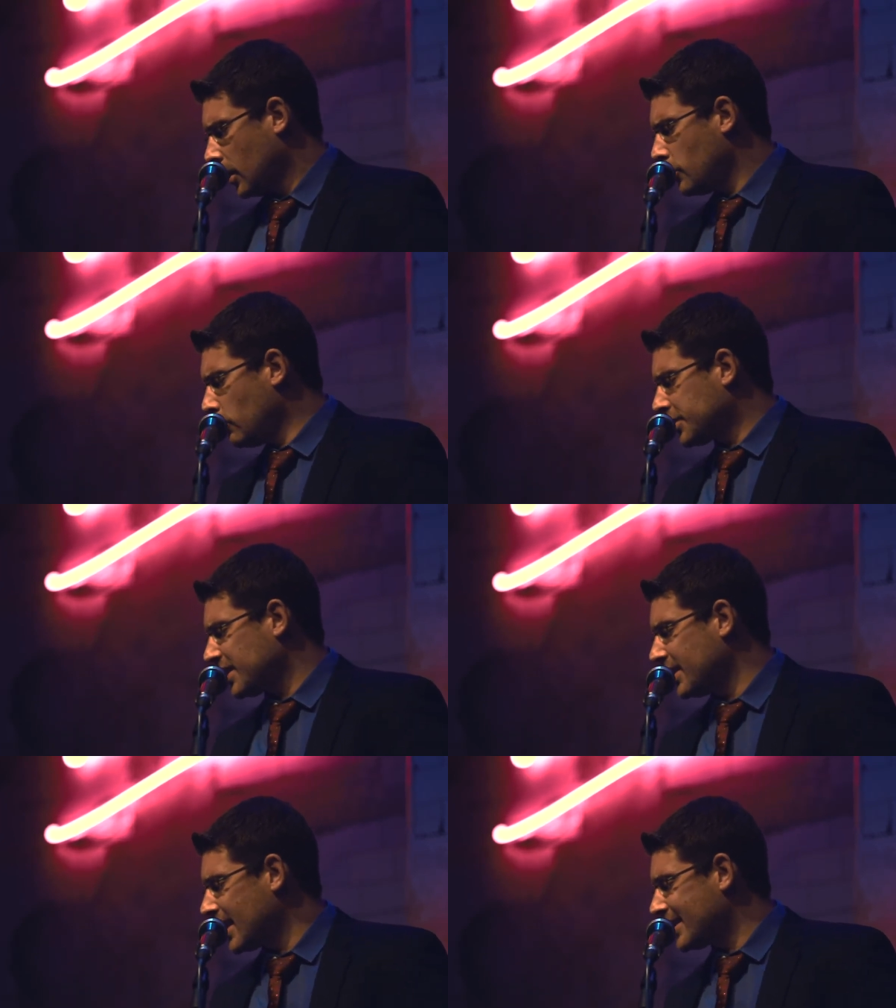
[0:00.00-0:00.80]
you will
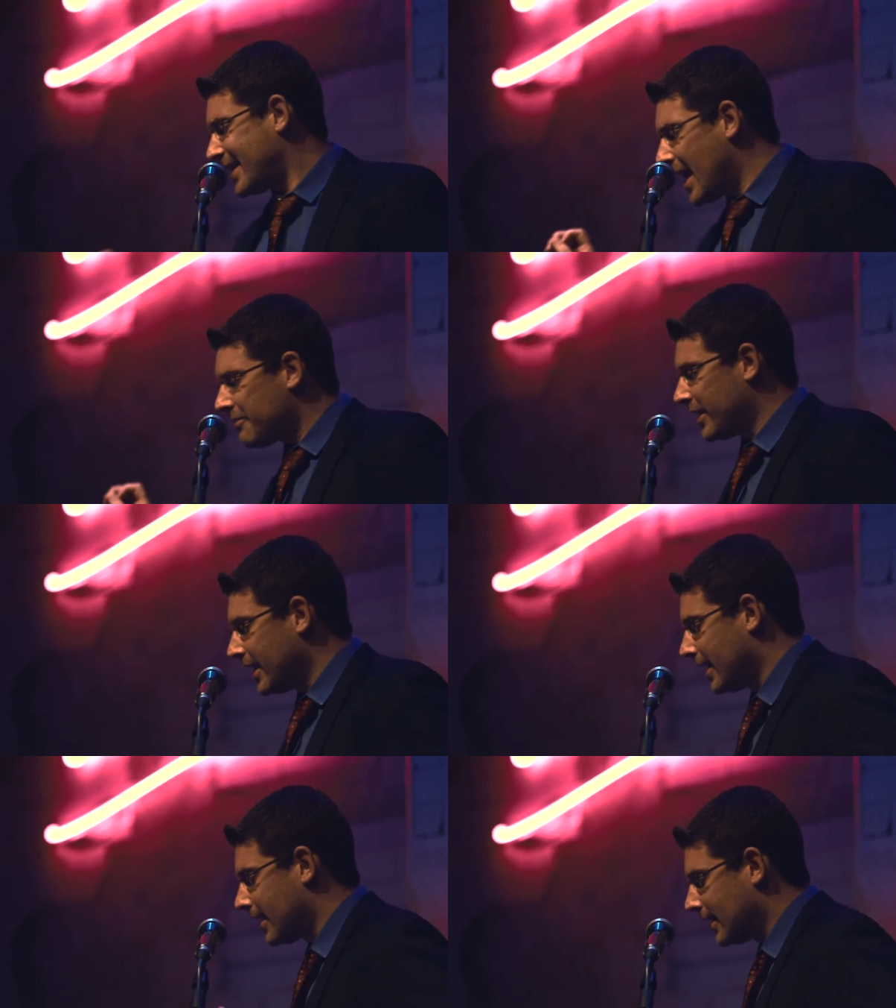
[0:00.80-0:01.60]
see that Kevin
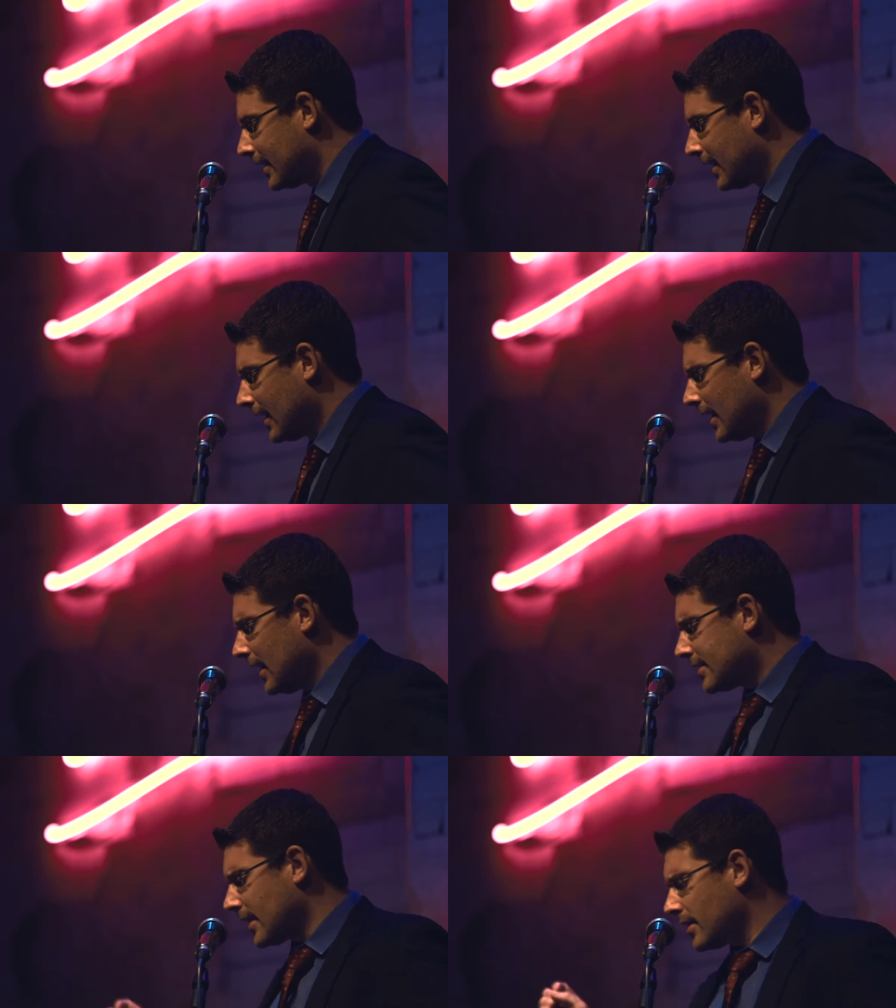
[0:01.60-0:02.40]
here
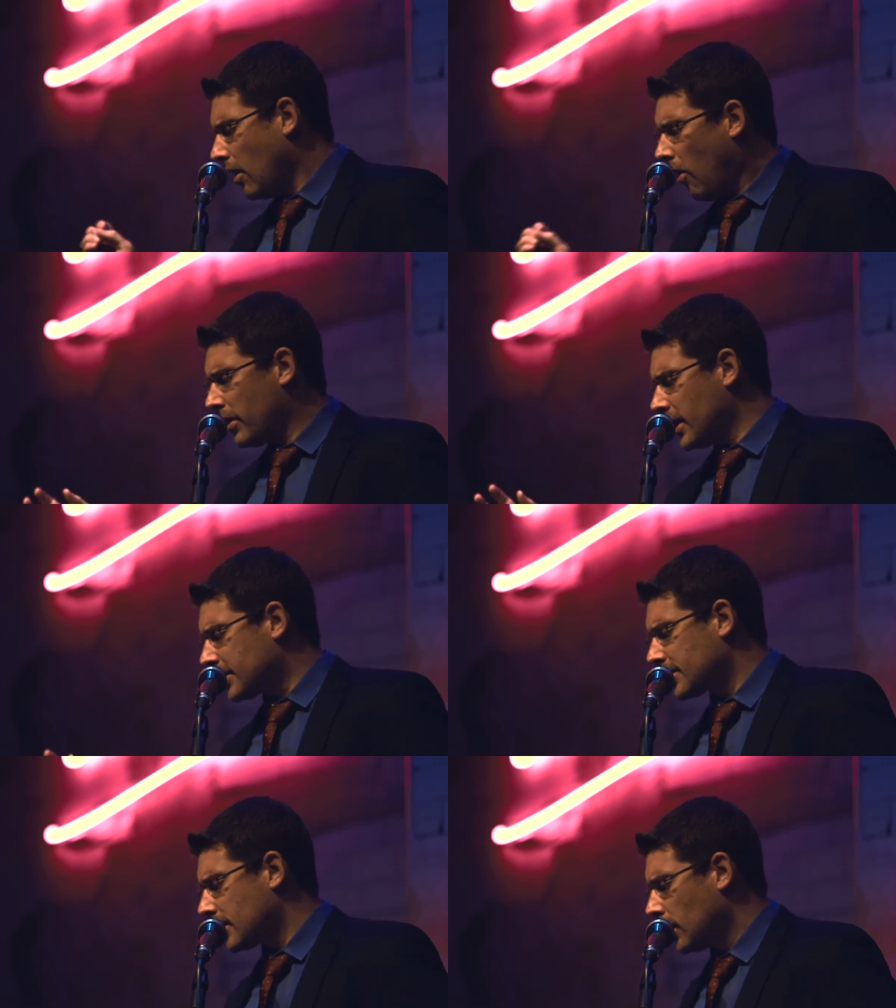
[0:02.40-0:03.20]
is an
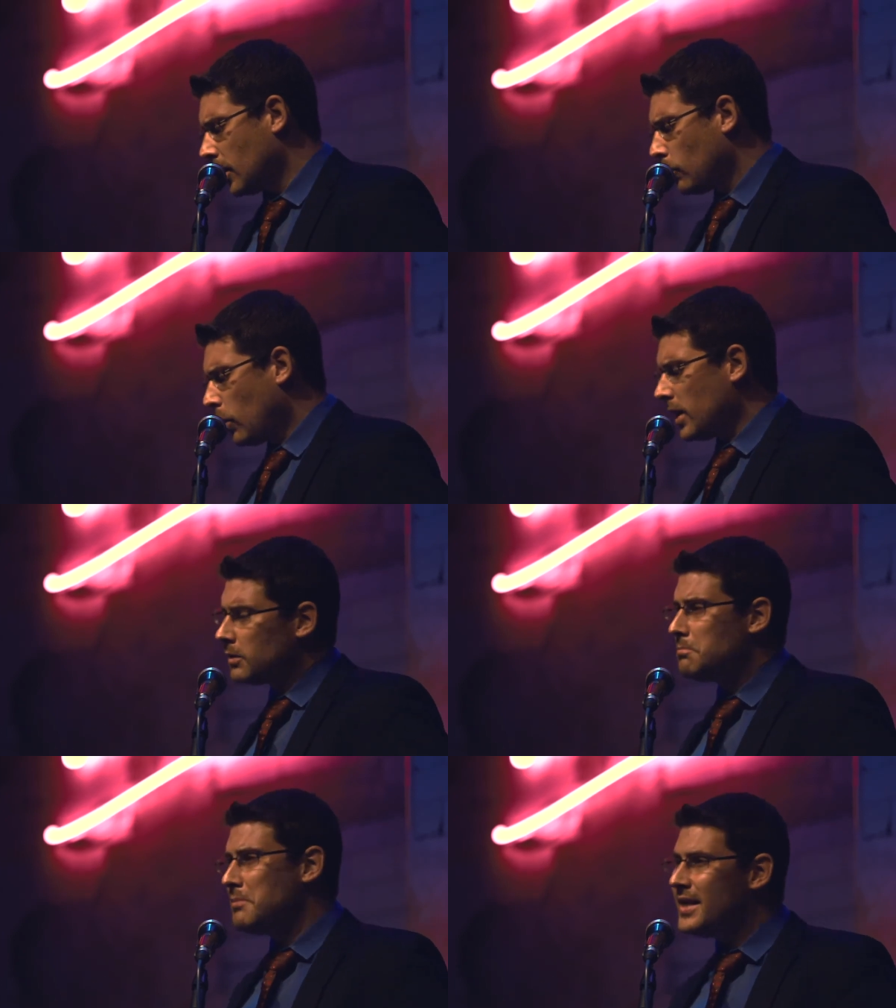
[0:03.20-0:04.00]
honest,
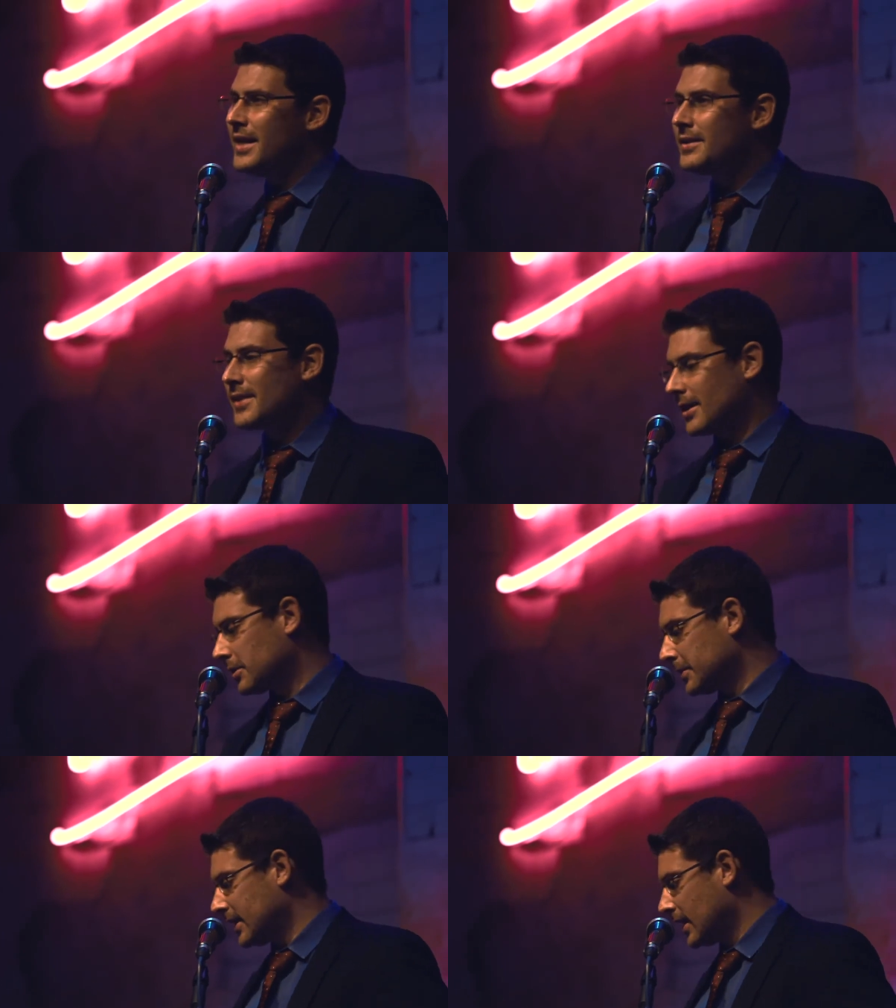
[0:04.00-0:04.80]
well-meaning
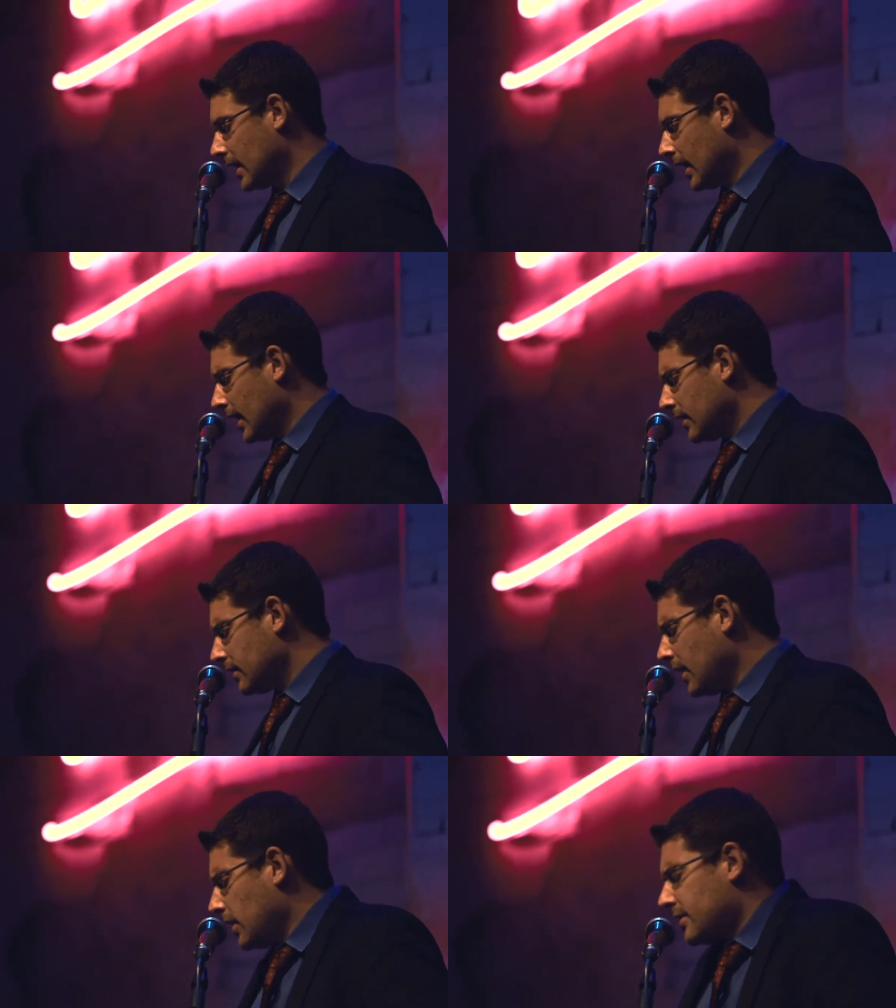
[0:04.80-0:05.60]
gentleman
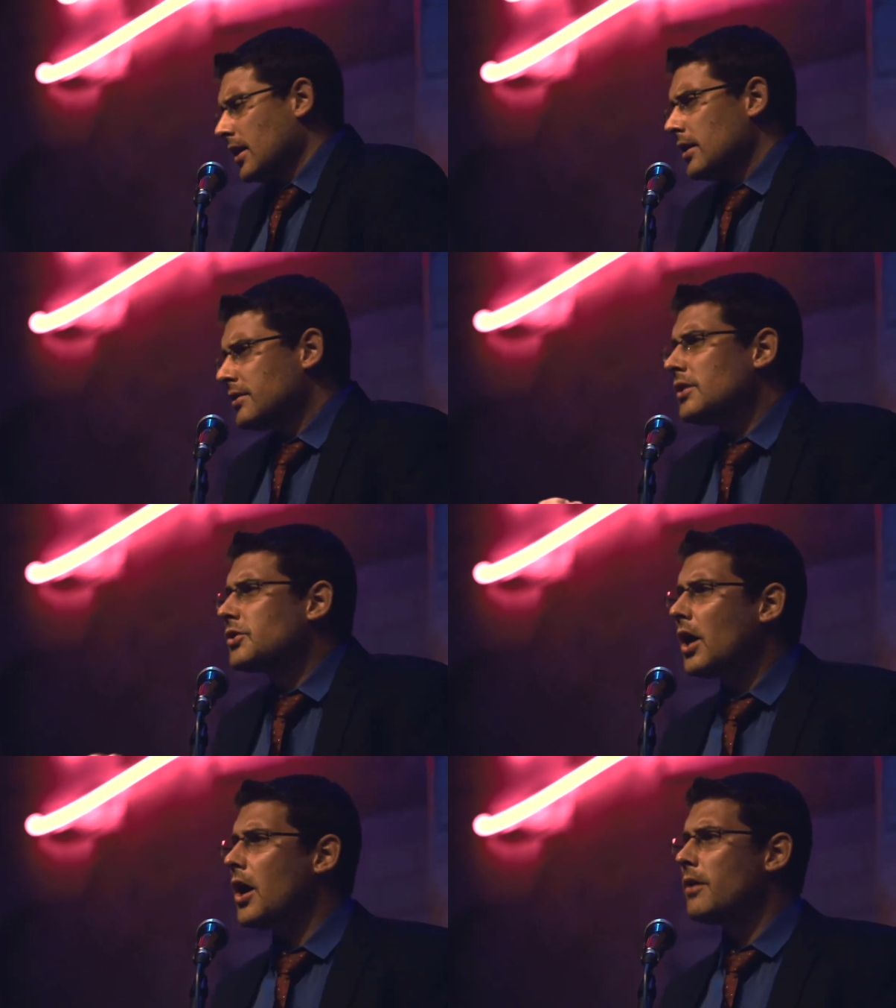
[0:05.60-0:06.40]
that
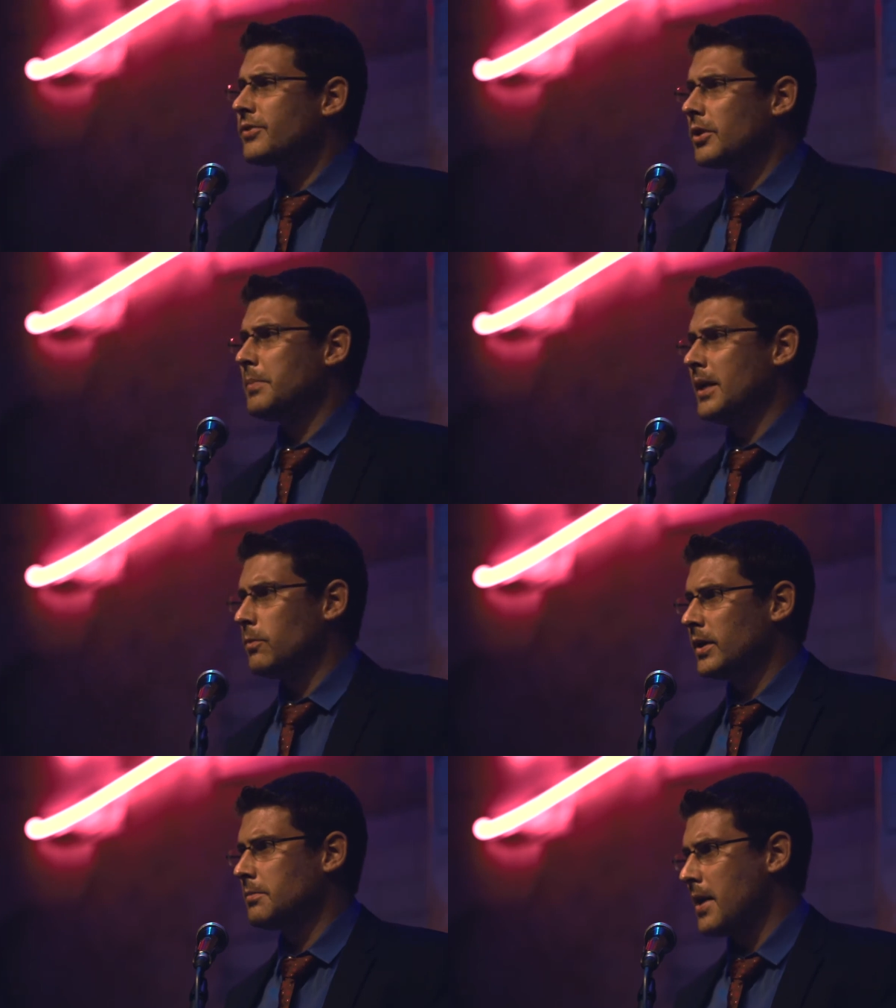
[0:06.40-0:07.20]
deserves to be
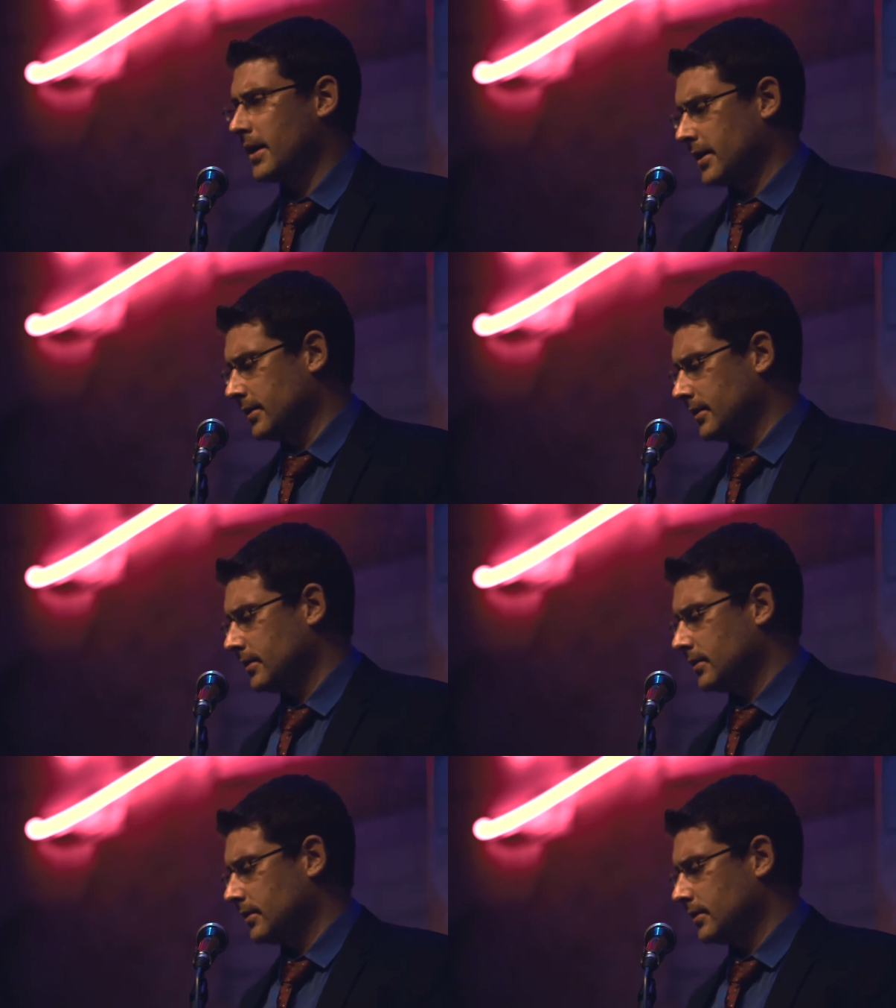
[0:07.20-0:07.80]
with Megan.